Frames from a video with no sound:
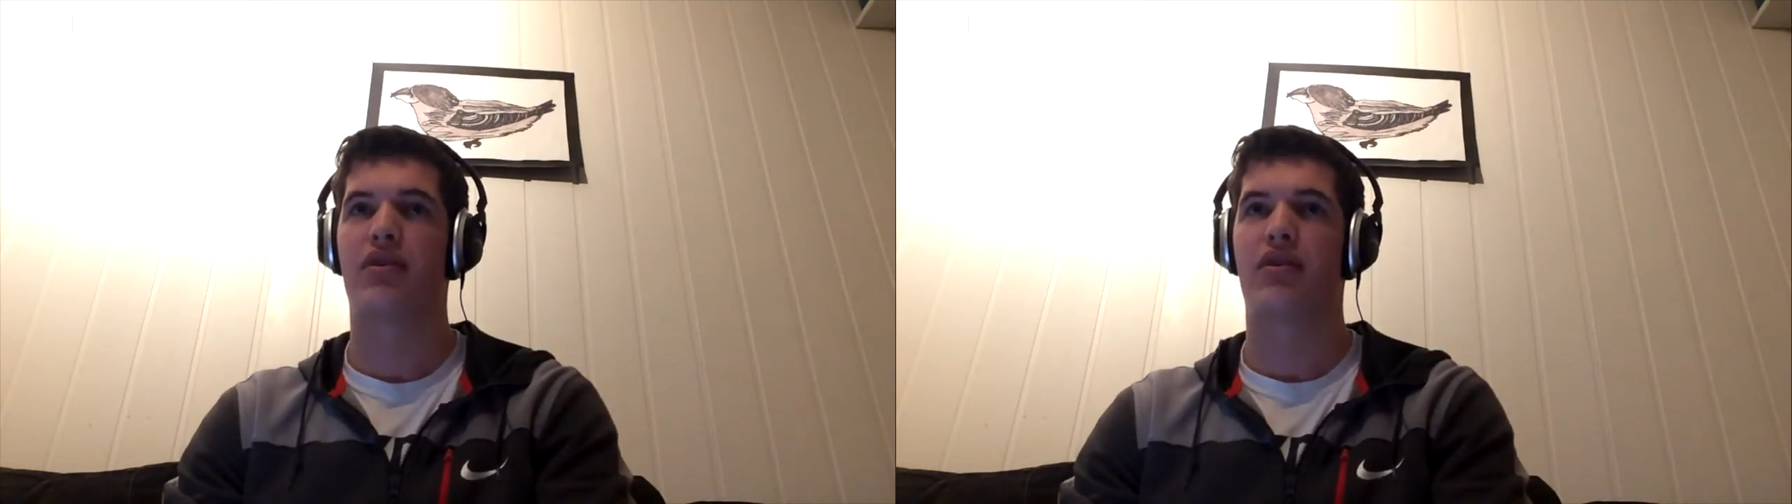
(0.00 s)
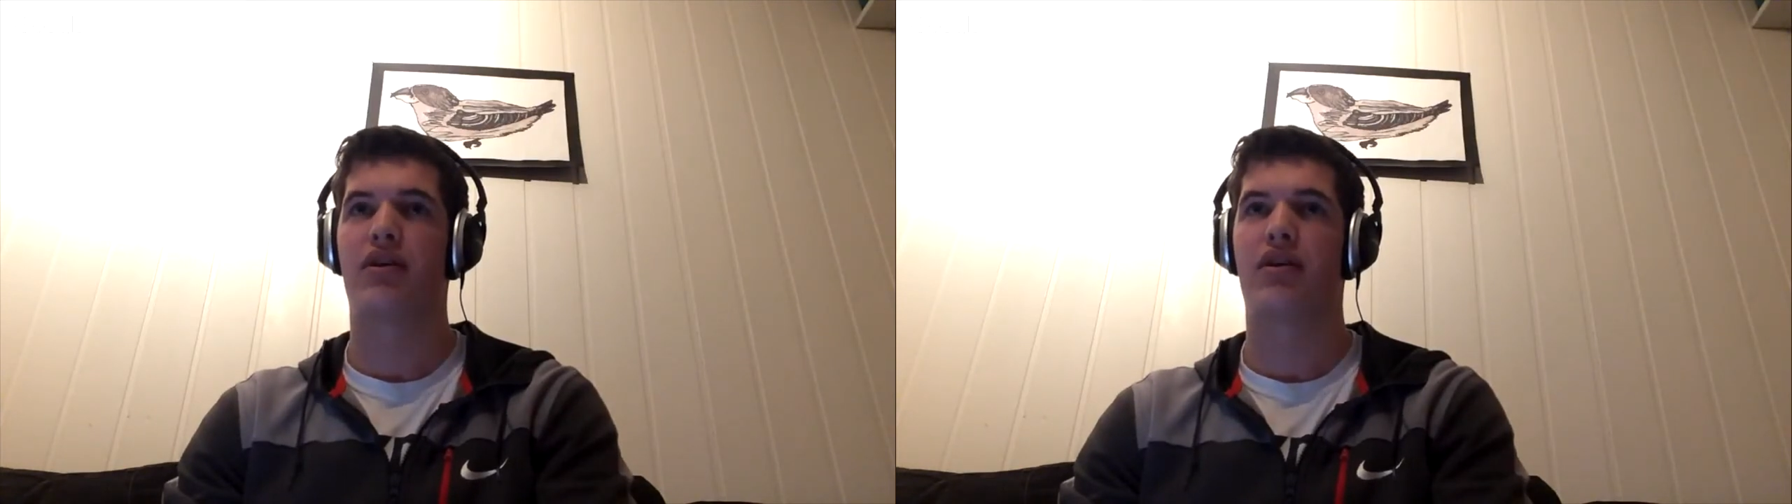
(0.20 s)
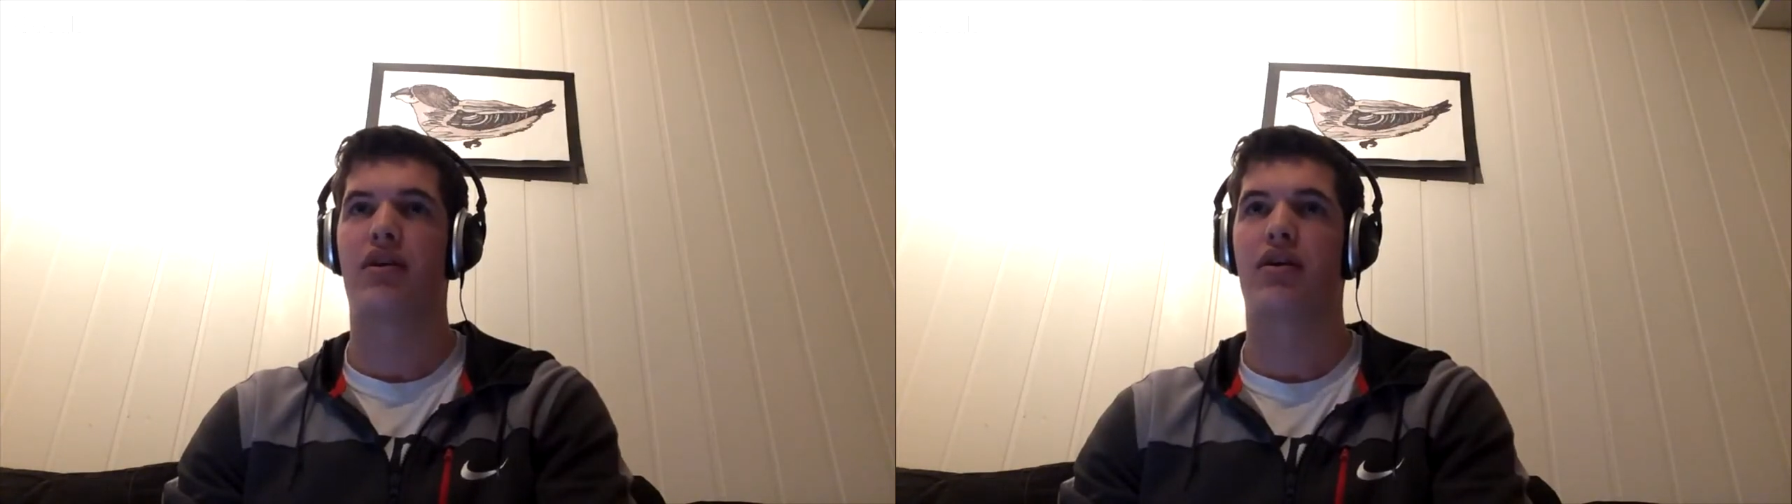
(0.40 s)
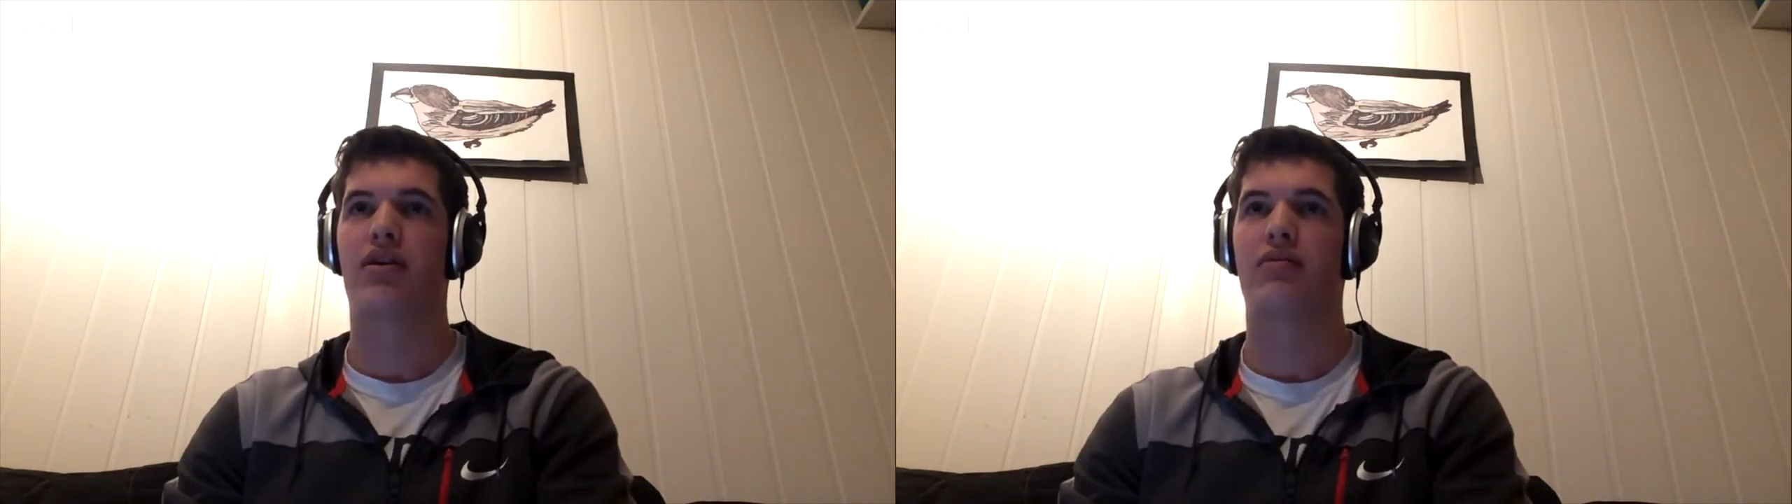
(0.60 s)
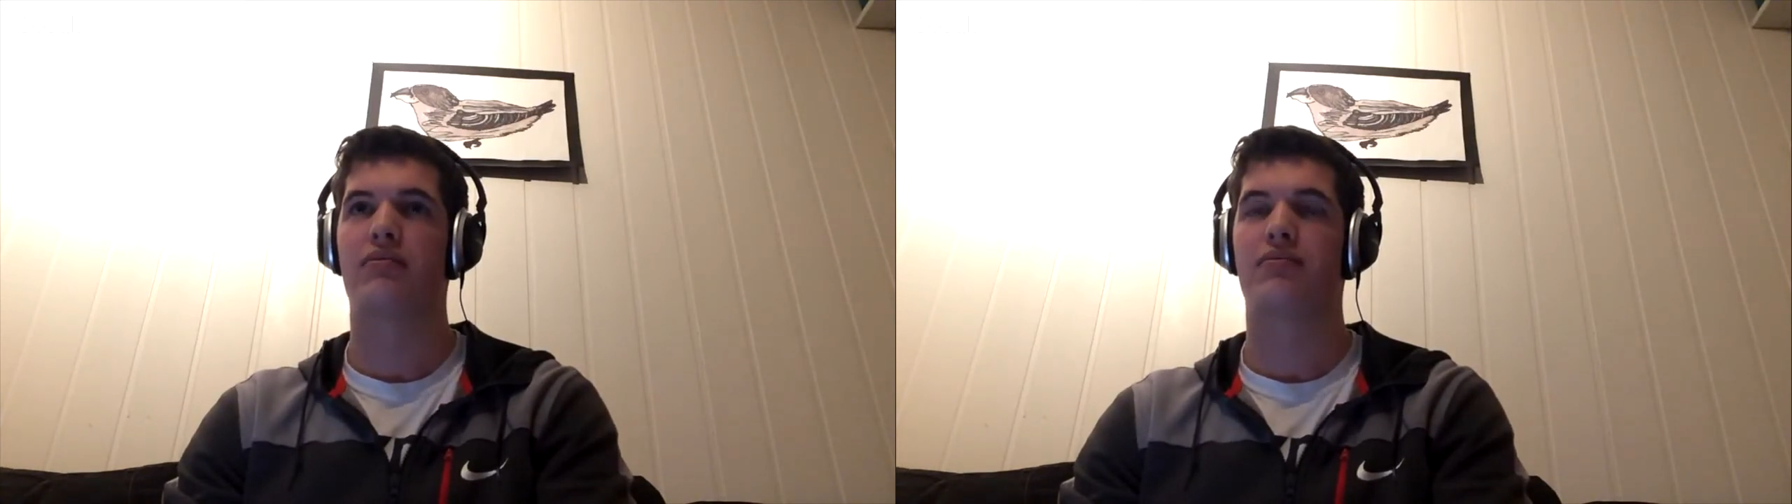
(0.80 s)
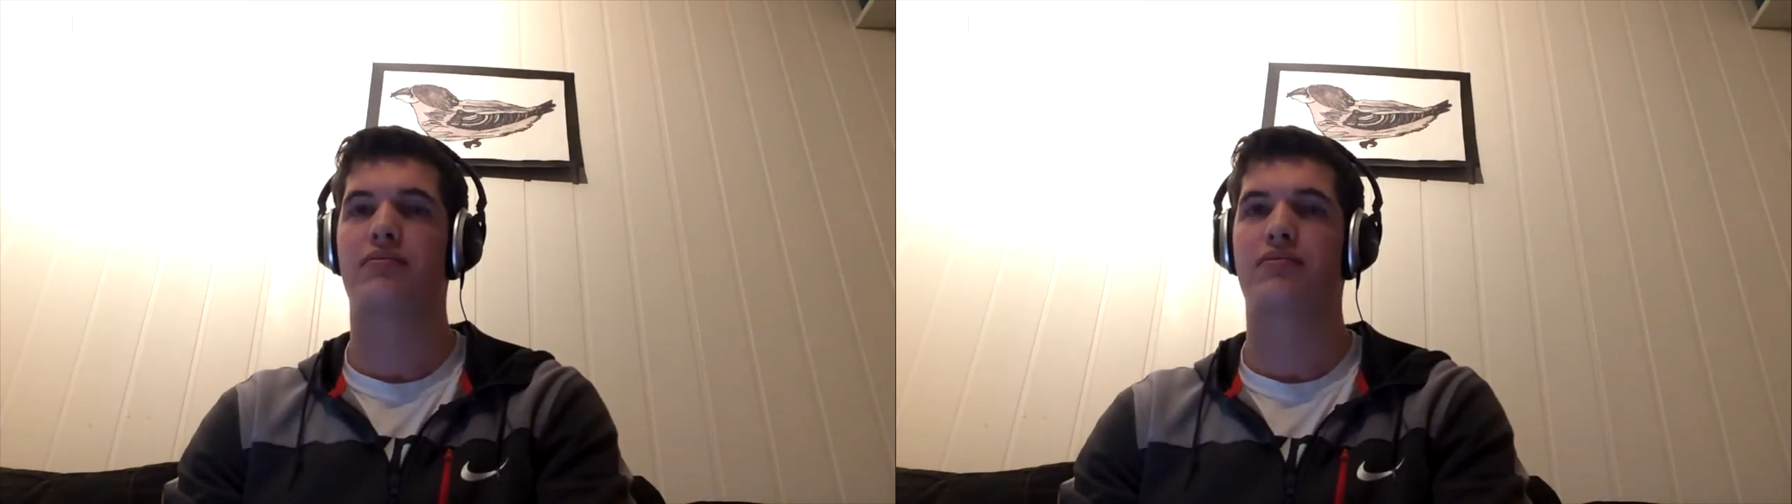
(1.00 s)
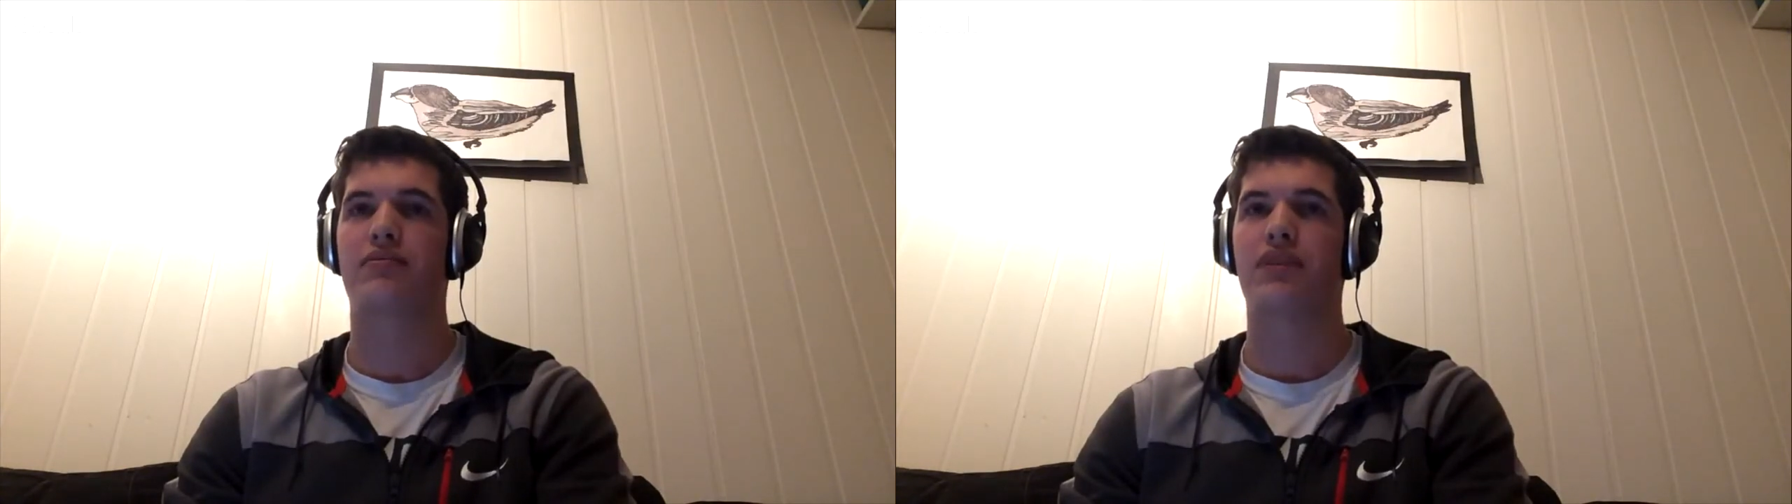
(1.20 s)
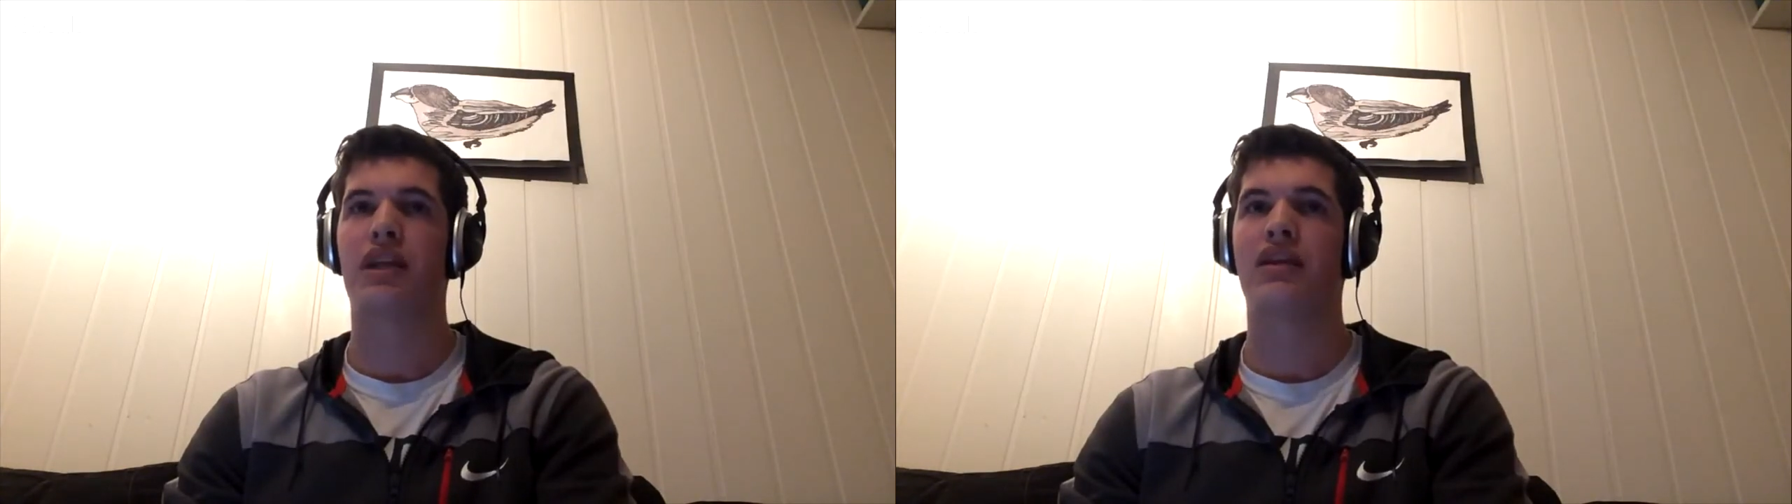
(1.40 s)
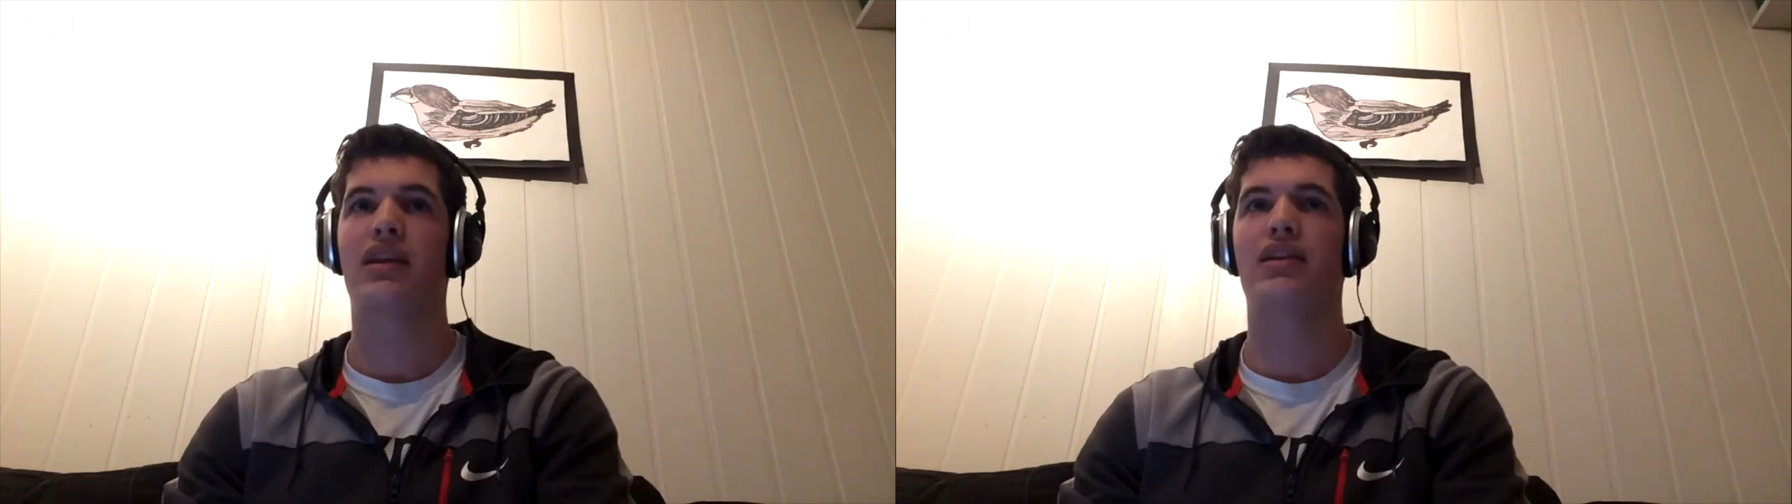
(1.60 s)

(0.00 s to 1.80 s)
um, let